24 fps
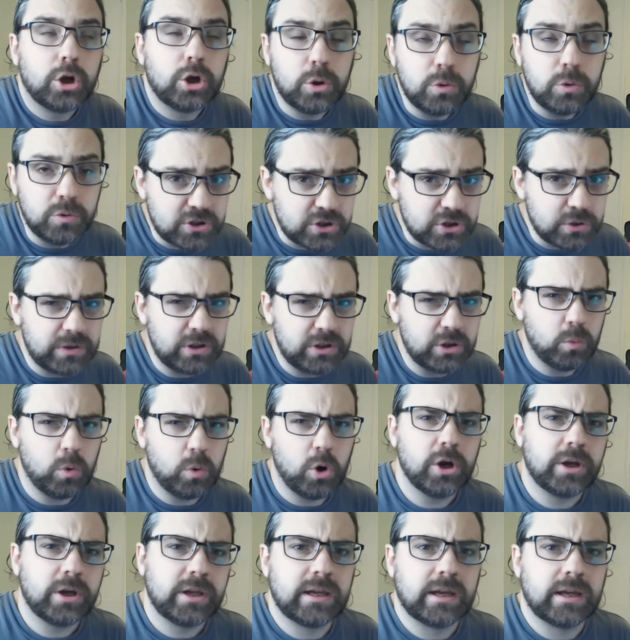who's doing the
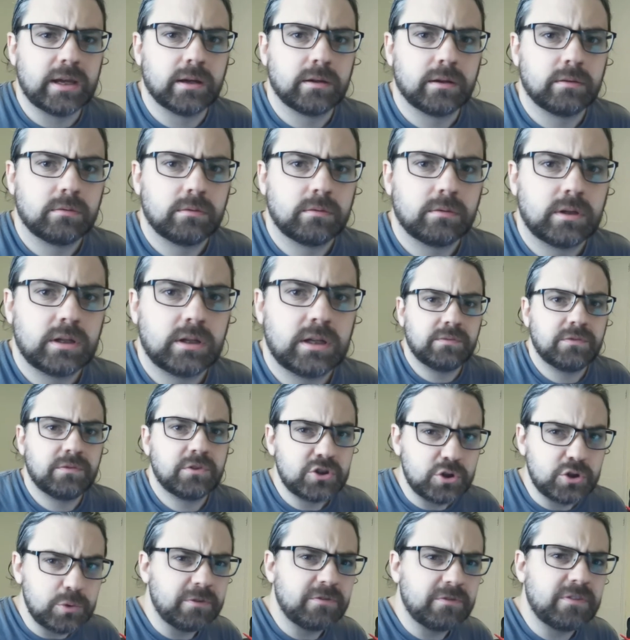work here? If
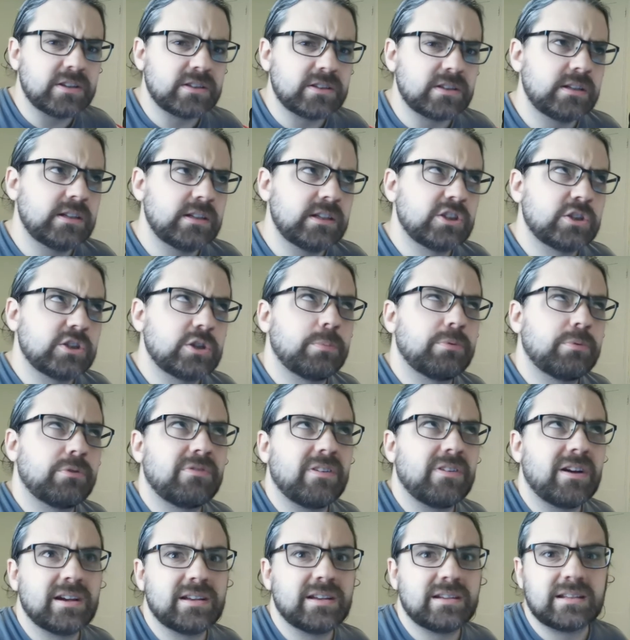the supervisor needs to
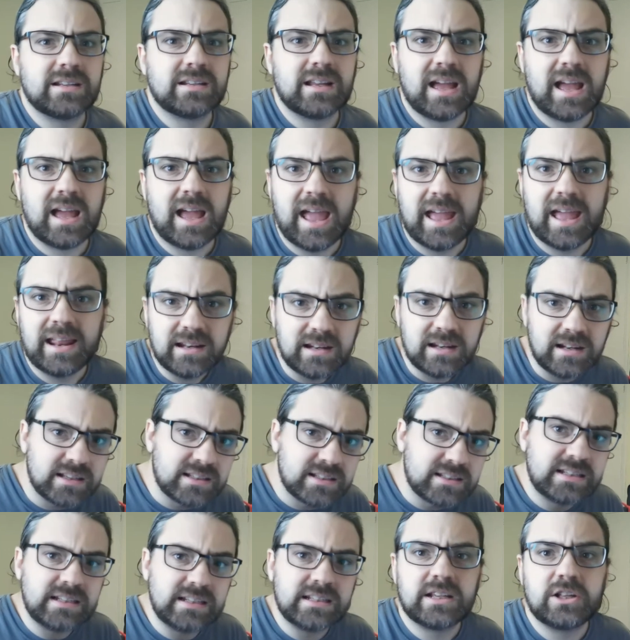provide
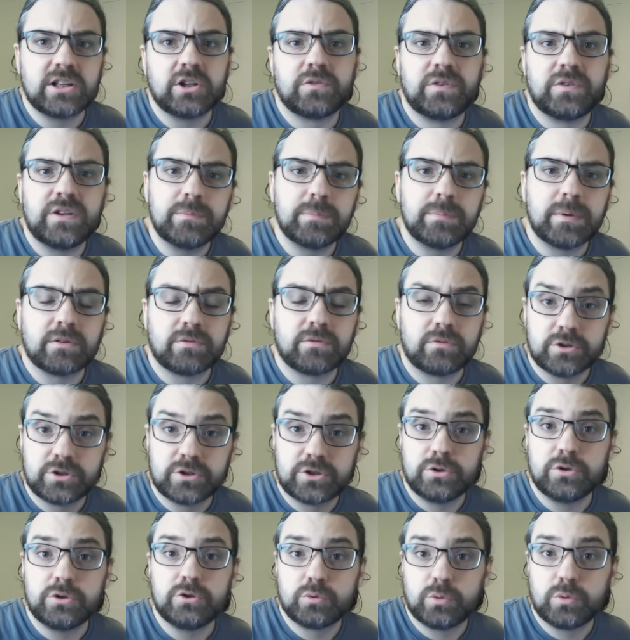endless detailed feedback for a
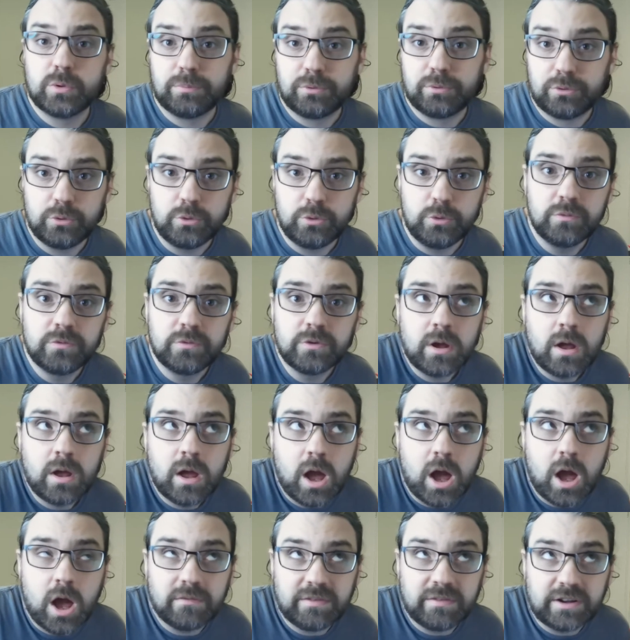student to improve,
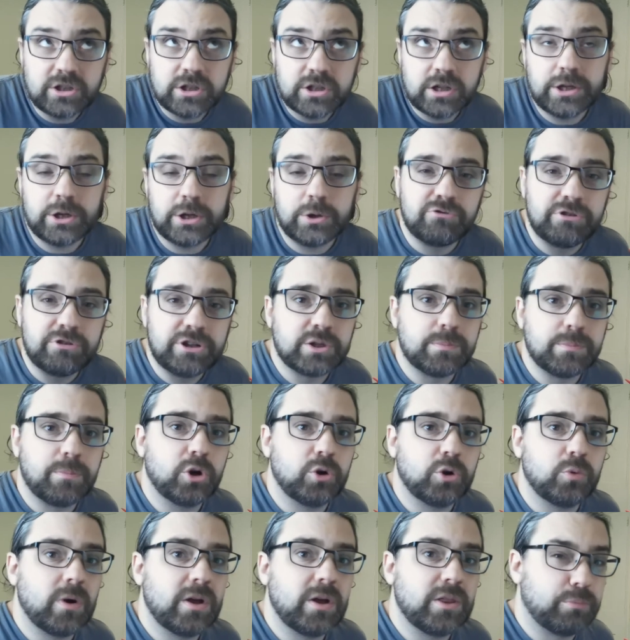eventually you reach a
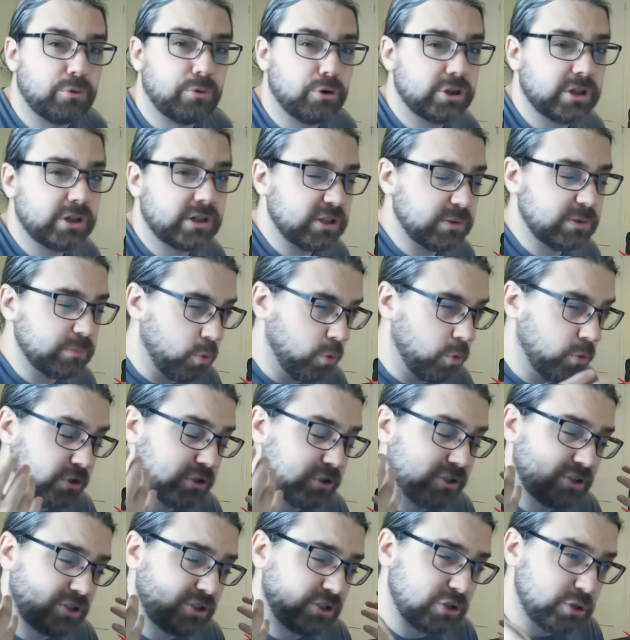point where the project is more the
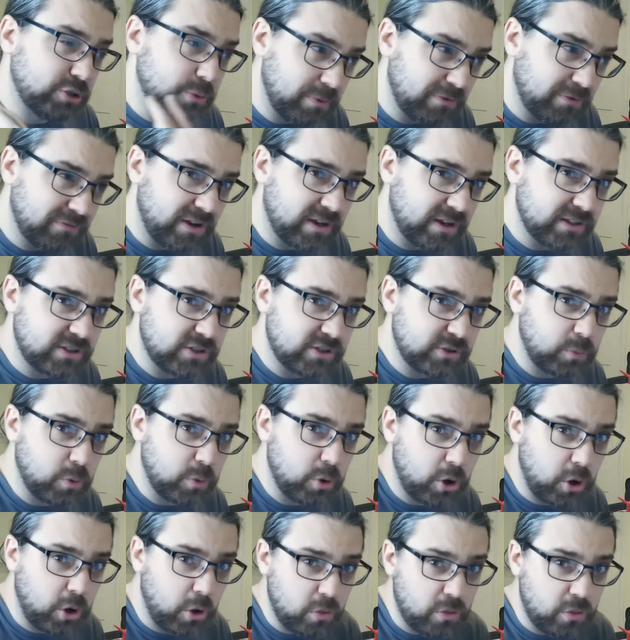supervisor's
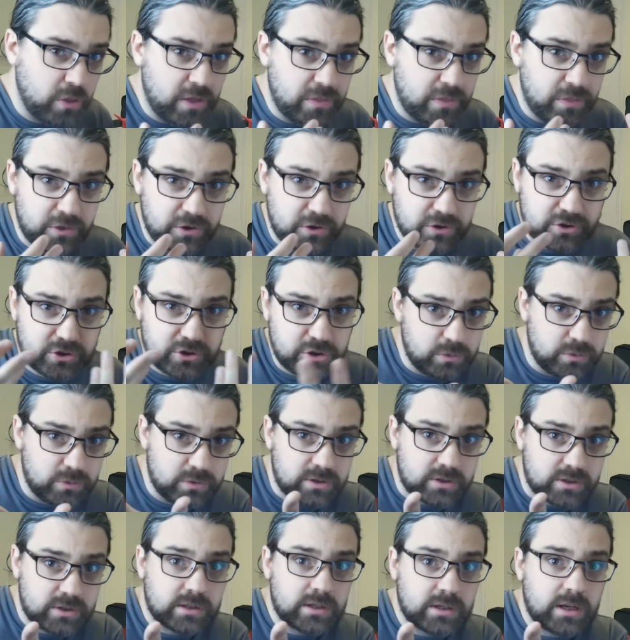work than the
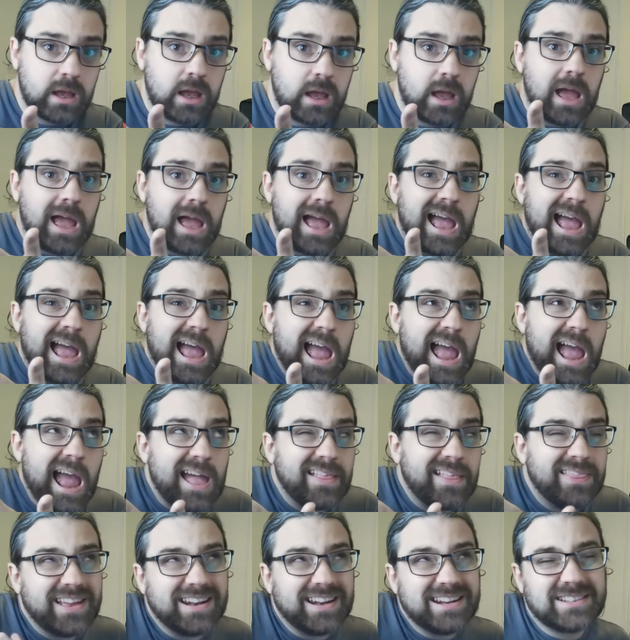students.
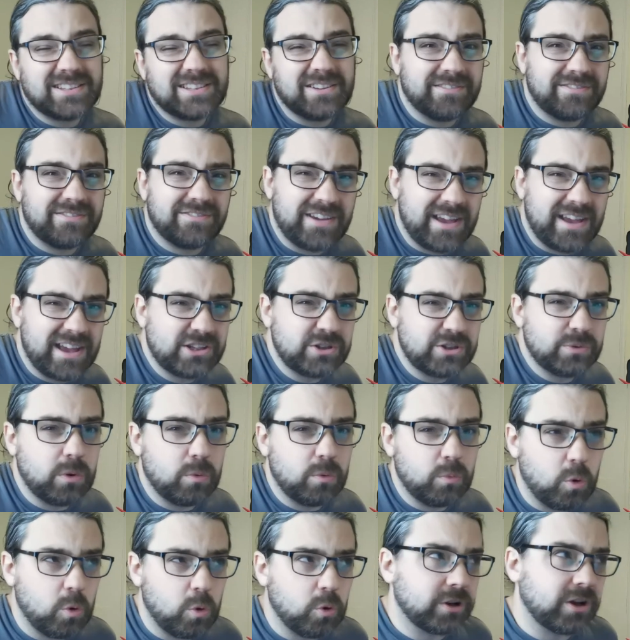And then is it fair to
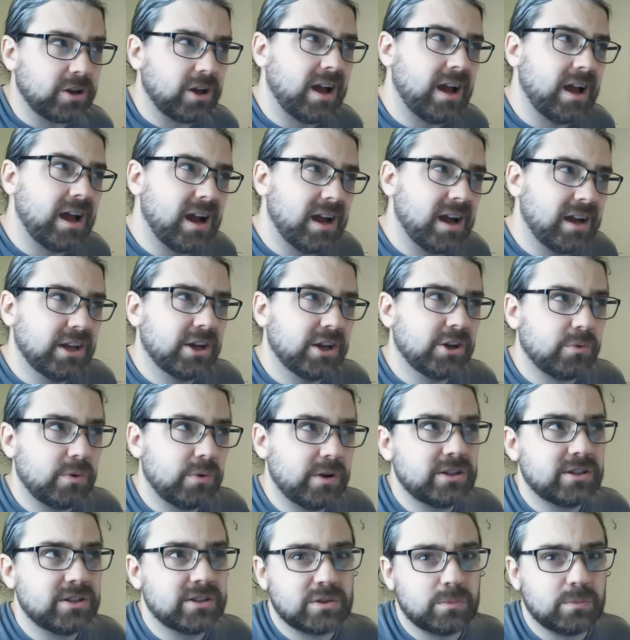award a higher
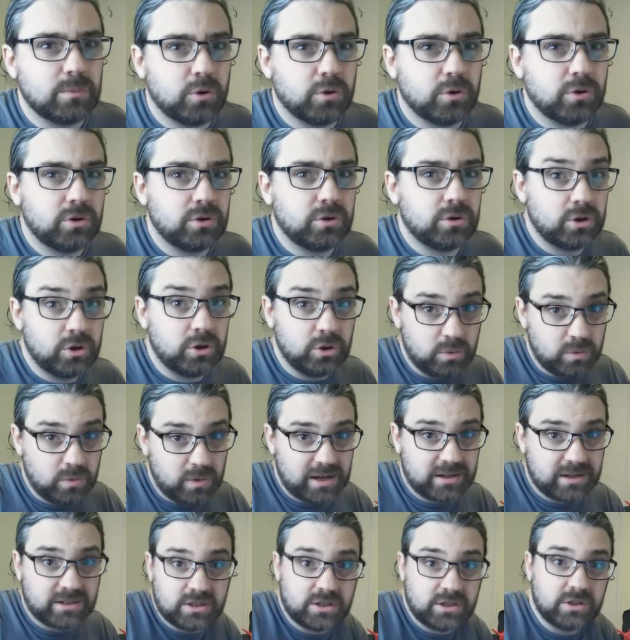grade to someone who
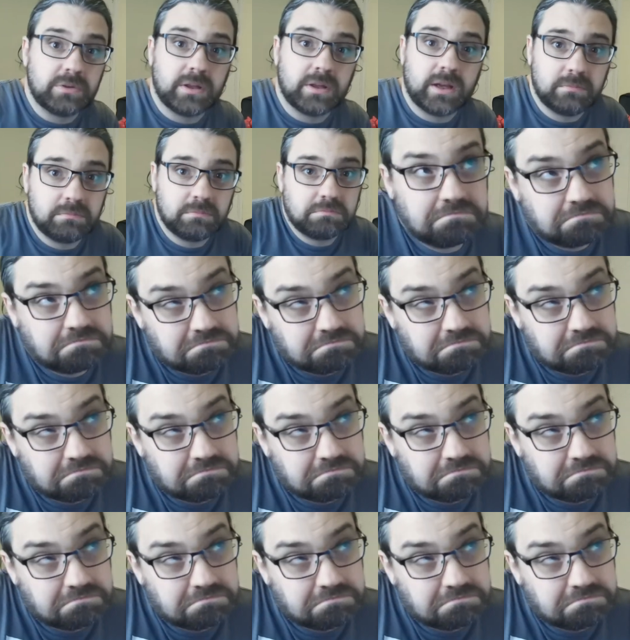had to do that?